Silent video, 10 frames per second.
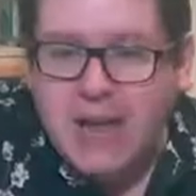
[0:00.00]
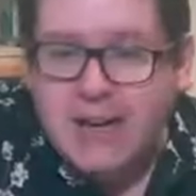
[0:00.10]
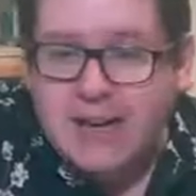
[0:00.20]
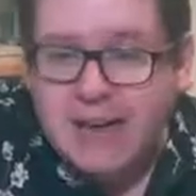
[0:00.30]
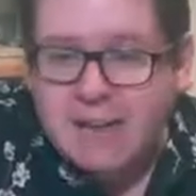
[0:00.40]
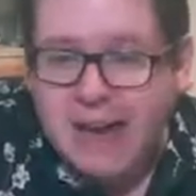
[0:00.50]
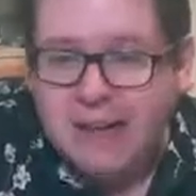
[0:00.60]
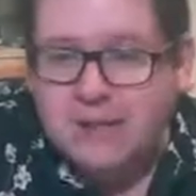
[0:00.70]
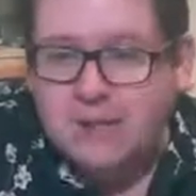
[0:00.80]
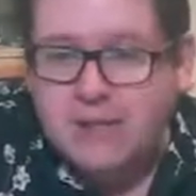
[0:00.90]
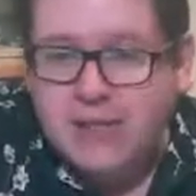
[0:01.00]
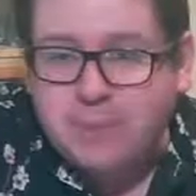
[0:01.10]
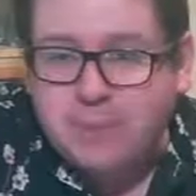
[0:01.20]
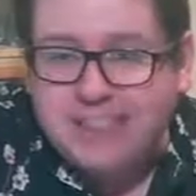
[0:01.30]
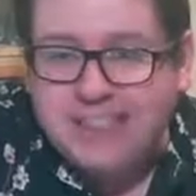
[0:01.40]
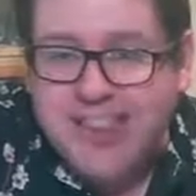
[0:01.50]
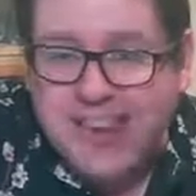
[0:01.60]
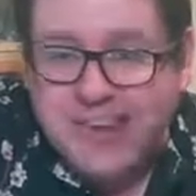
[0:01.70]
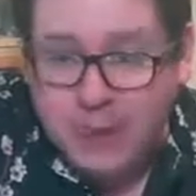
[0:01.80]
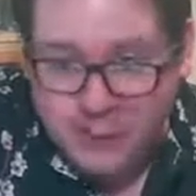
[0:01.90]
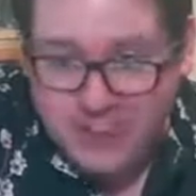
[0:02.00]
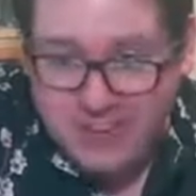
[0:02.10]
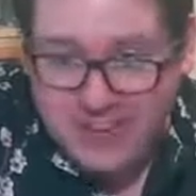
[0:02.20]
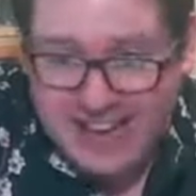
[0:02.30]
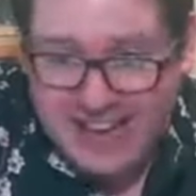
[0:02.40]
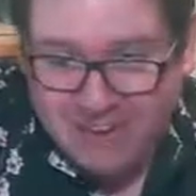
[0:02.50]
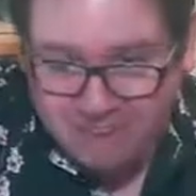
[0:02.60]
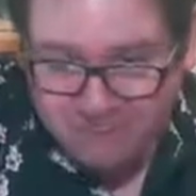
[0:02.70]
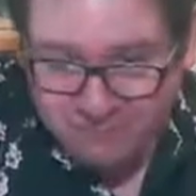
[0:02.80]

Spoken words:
Nick Mellors, Facebook didn't tell you. Yeah.